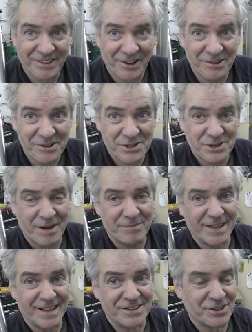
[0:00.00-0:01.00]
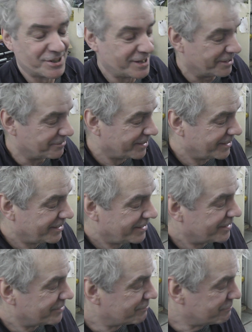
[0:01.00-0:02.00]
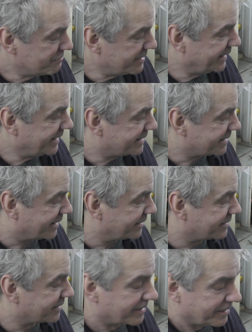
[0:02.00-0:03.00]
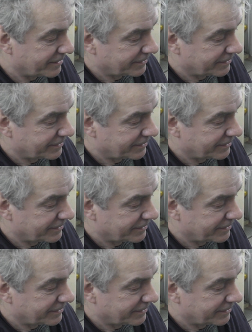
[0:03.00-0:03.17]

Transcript: you've got to strap the engine down really tight.